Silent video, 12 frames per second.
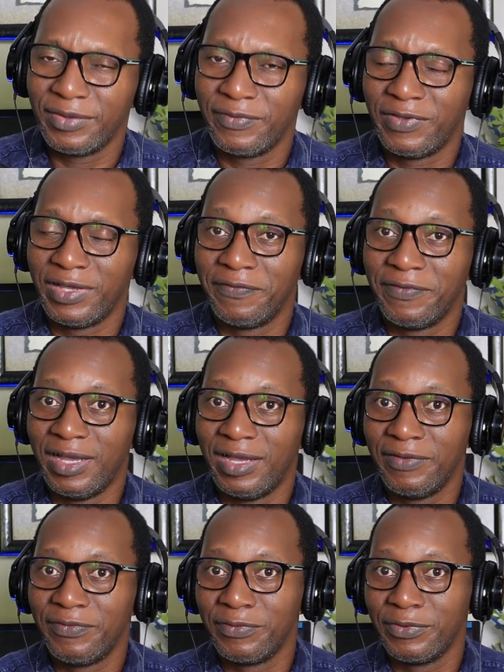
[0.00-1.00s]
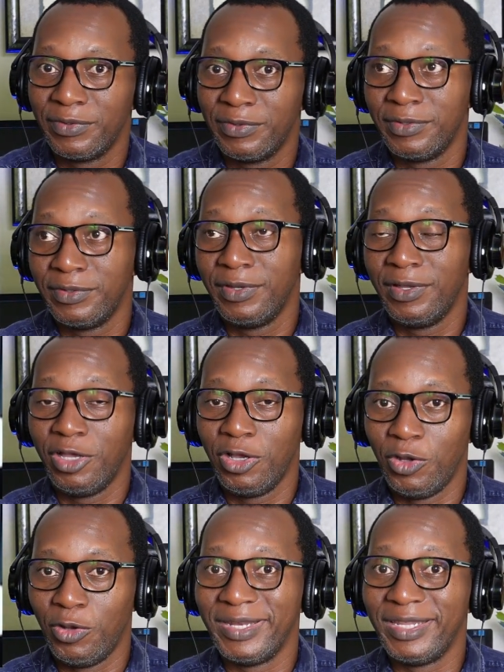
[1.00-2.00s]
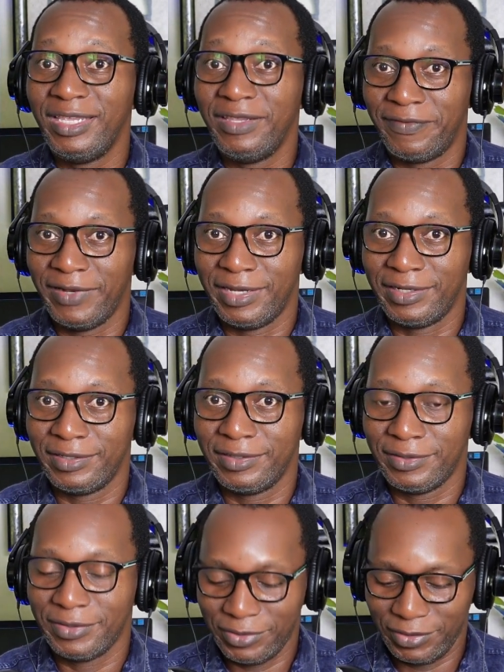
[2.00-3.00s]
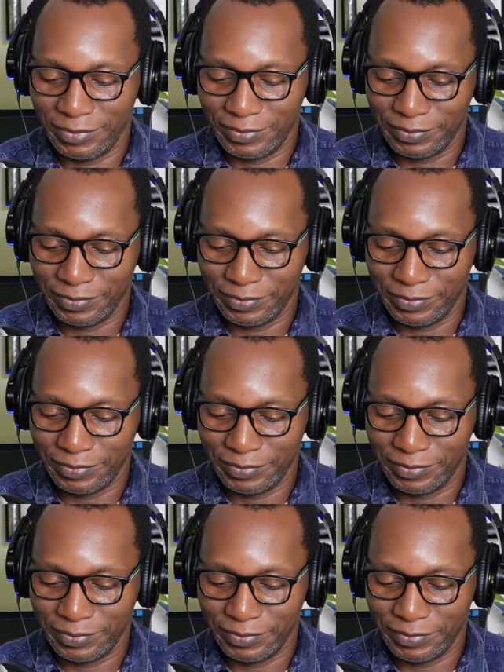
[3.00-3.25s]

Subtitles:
finger 5 on E flat. So